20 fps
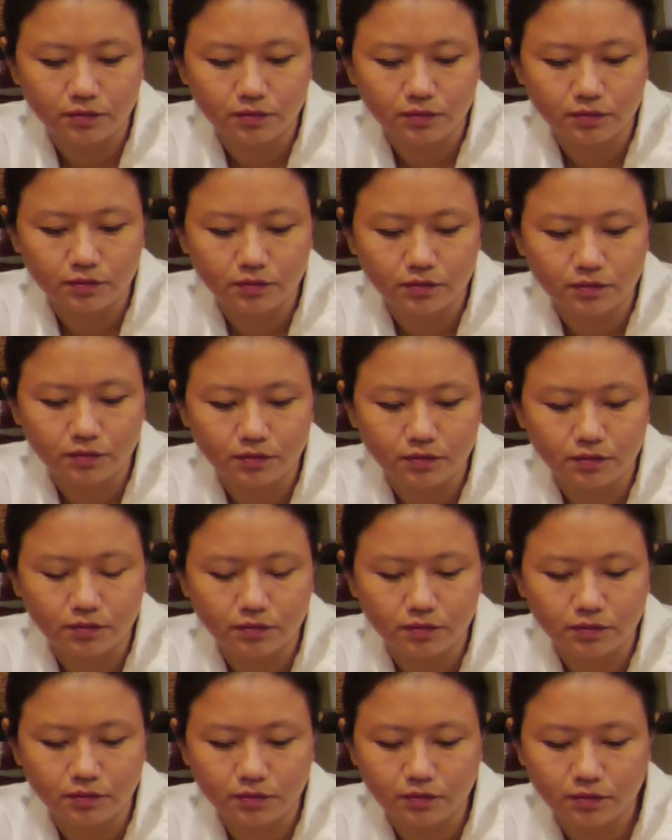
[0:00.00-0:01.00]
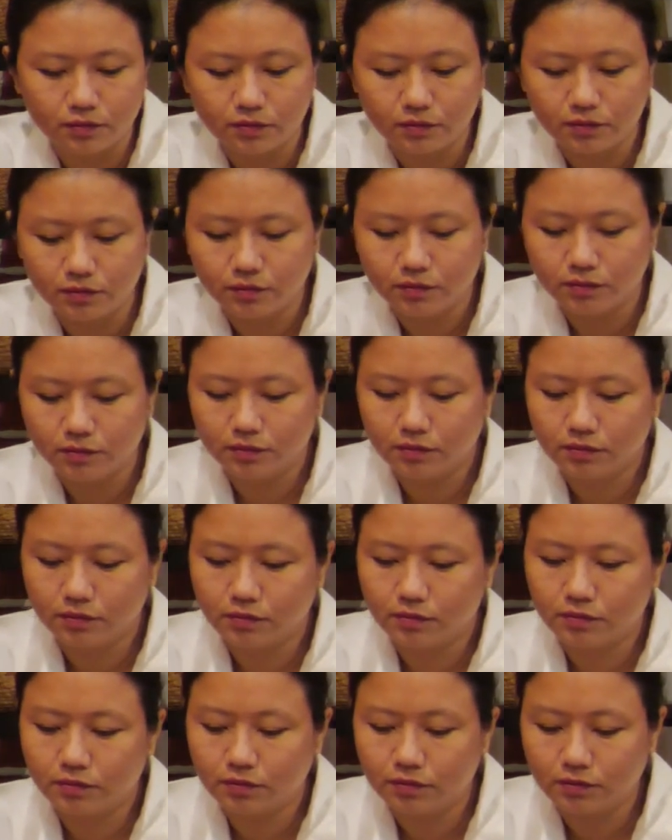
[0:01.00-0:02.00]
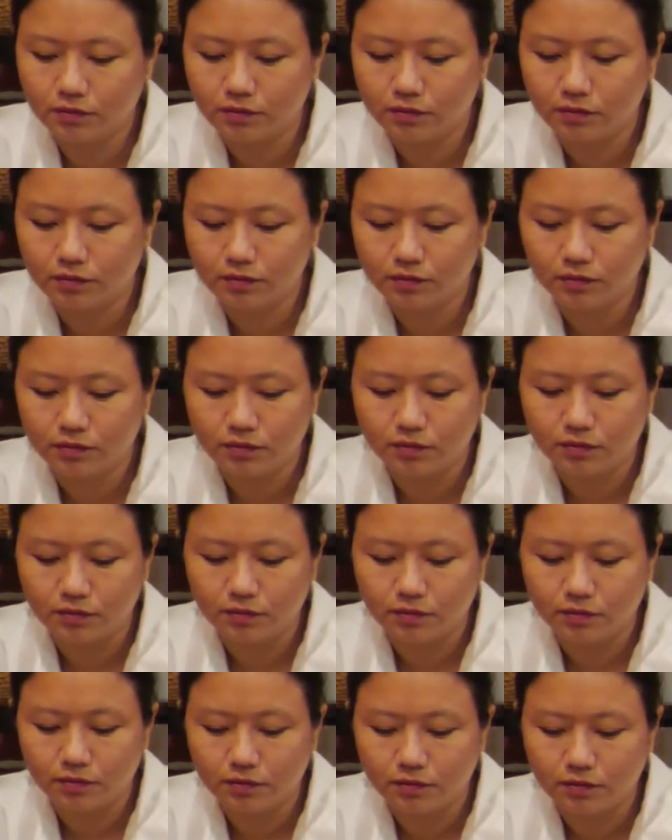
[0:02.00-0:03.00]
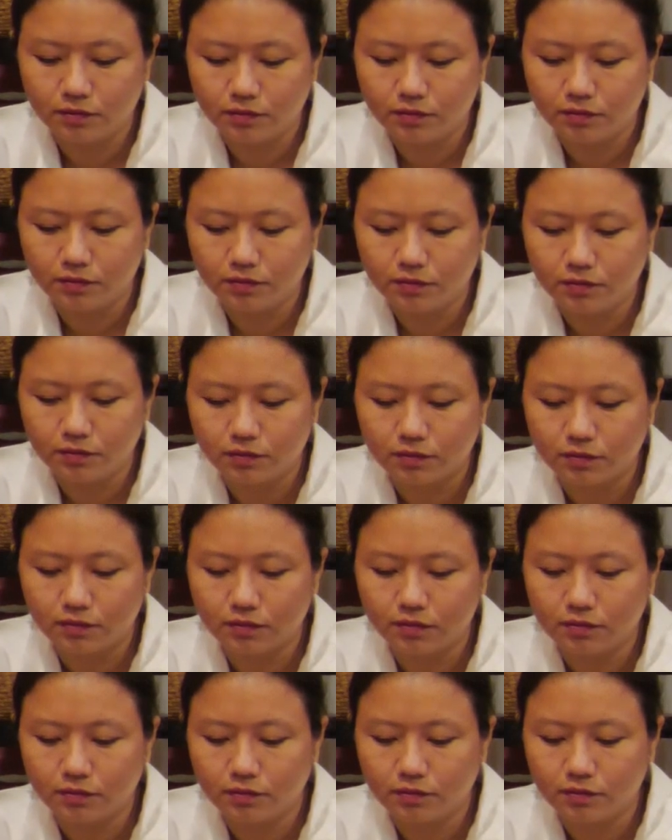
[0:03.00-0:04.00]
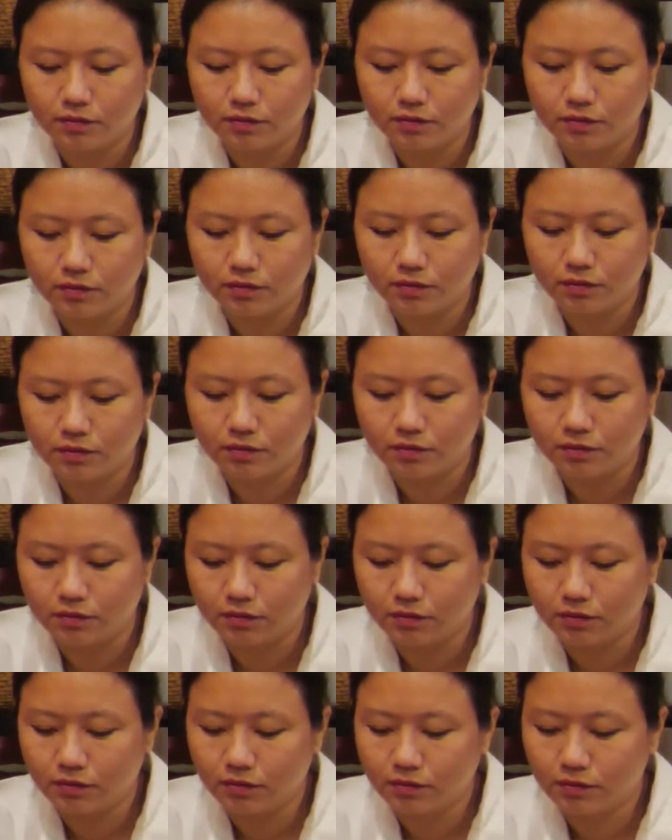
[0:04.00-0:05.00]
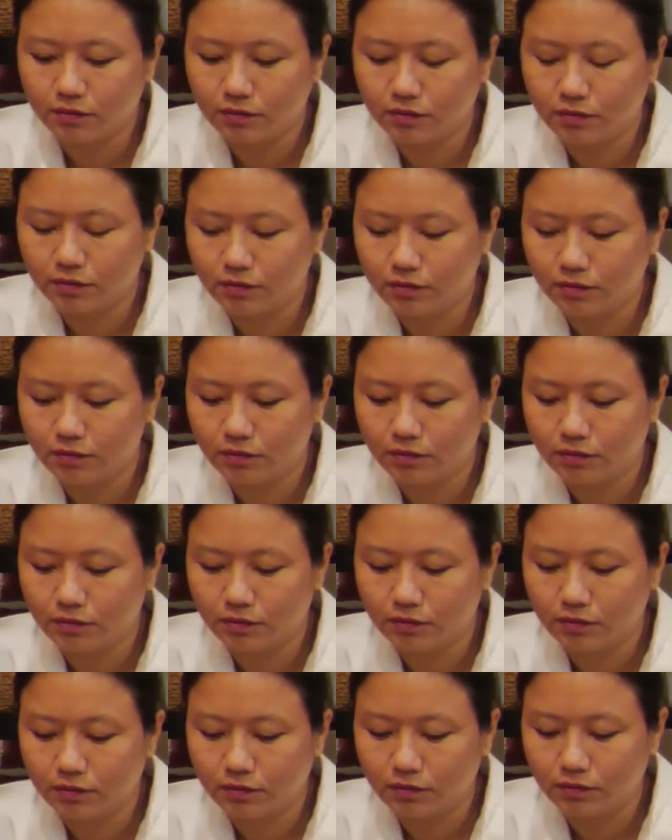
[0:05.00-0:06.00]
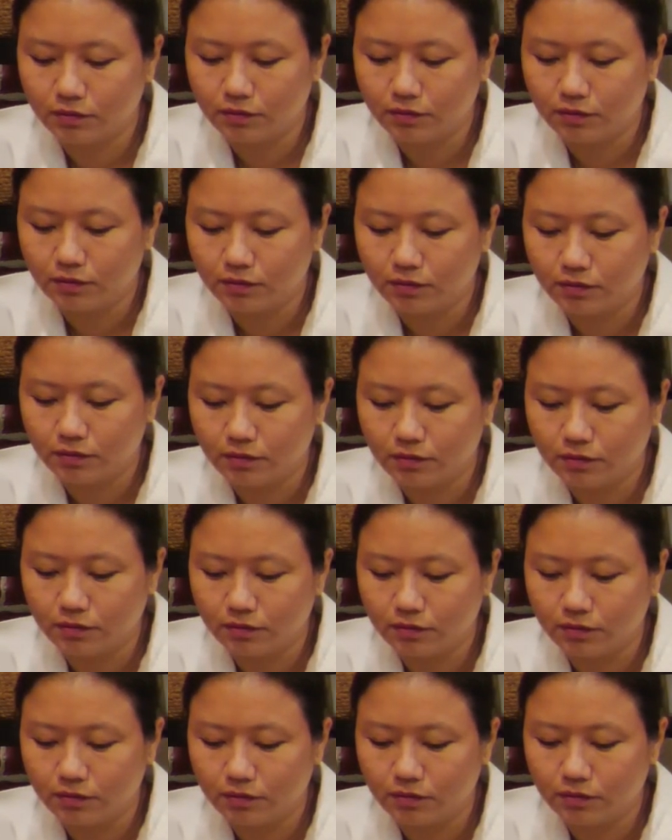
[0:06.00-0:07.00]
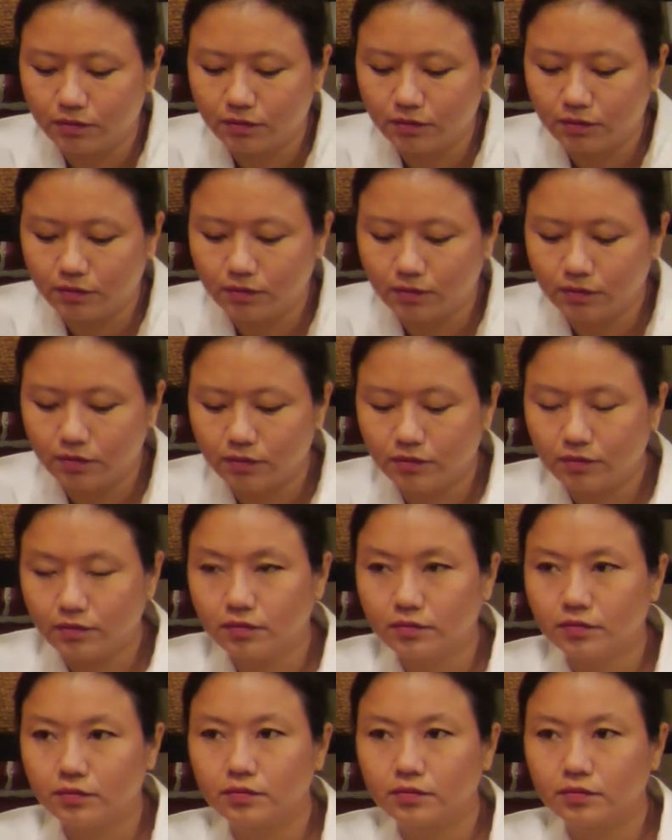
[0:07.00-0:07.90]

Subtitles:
[no speech]